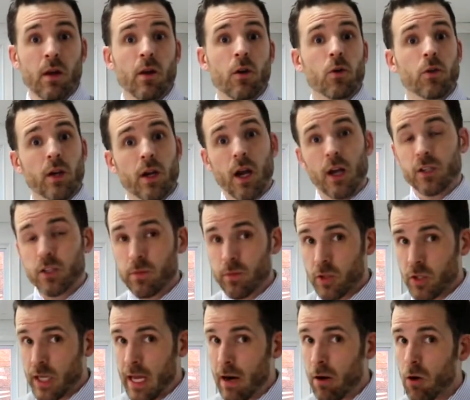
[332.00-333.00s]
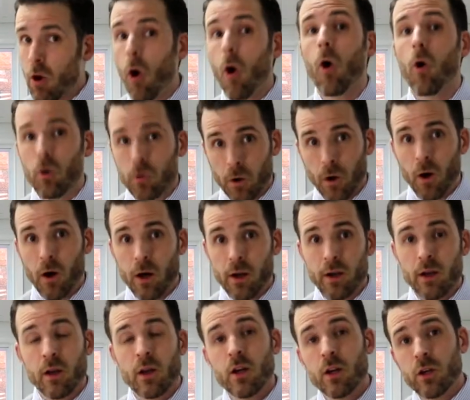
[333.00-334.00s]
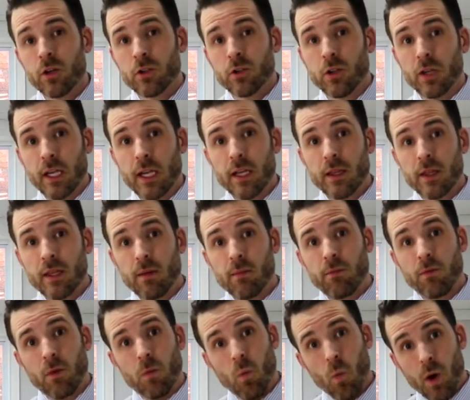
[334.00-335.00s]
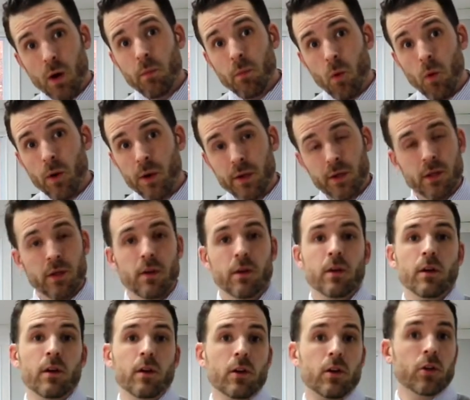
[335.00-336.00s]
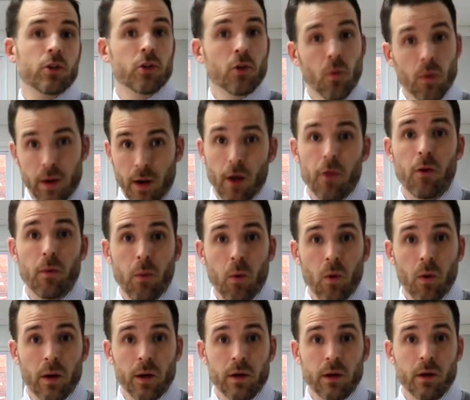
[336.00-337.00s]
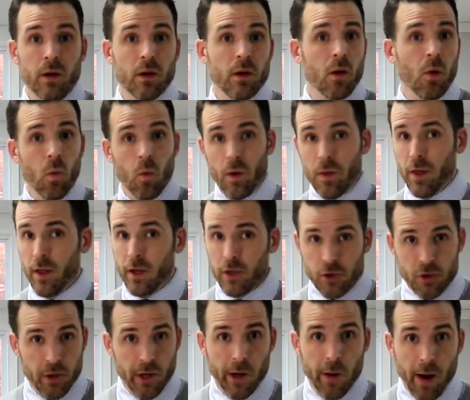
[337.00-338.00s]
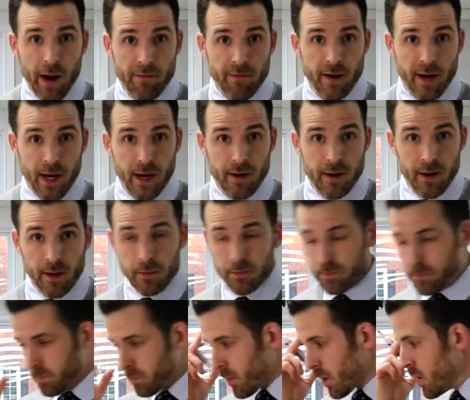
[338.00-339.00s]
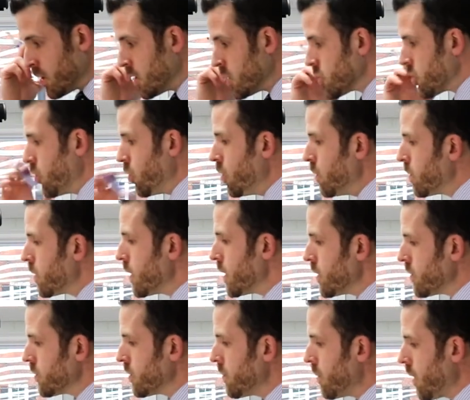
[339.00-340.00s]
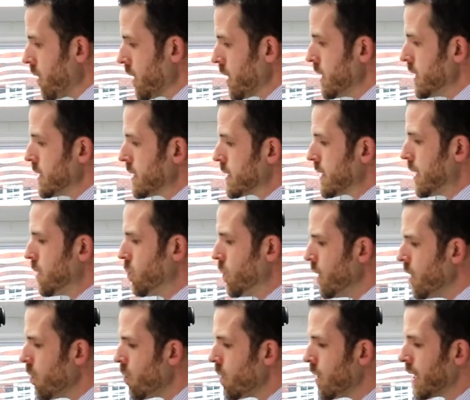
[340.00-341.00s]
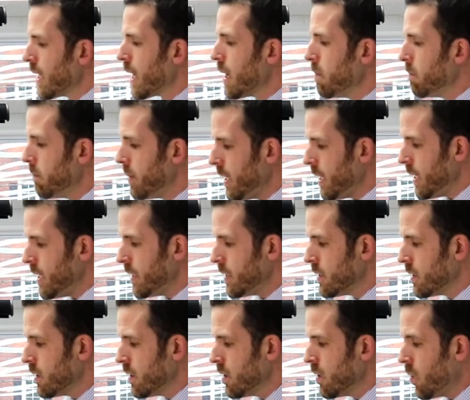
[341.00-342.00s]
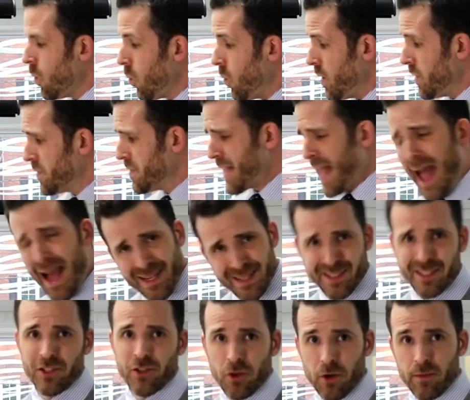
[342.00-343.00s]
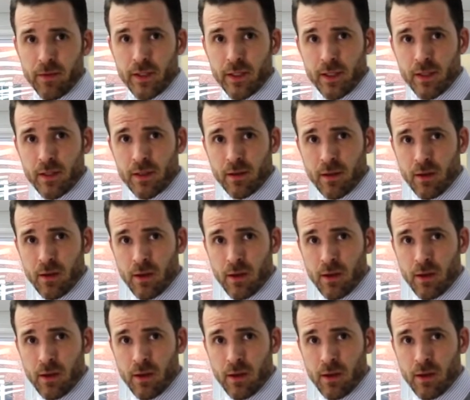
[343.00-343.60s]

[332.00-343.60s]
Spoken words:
who the customer's now called on to get them from one point to another point within a geographic area. So Uber entered the market and said, we don't want to compete with taxi services.